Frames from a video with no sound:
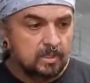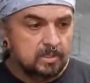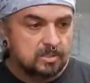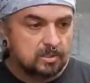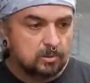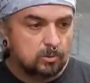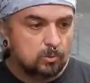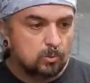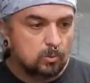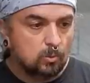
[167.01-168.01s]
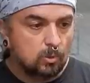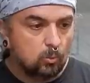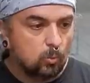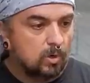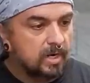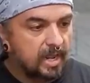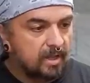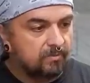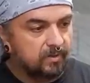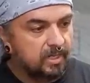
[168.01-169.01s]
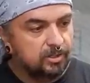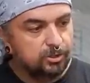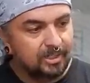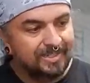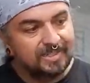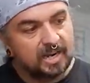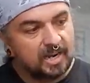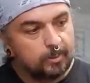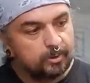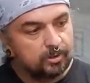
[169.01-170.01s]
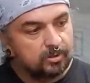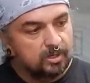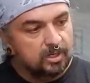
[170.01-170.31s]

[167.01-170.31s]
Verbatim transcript: So 1/2 inch in diameter.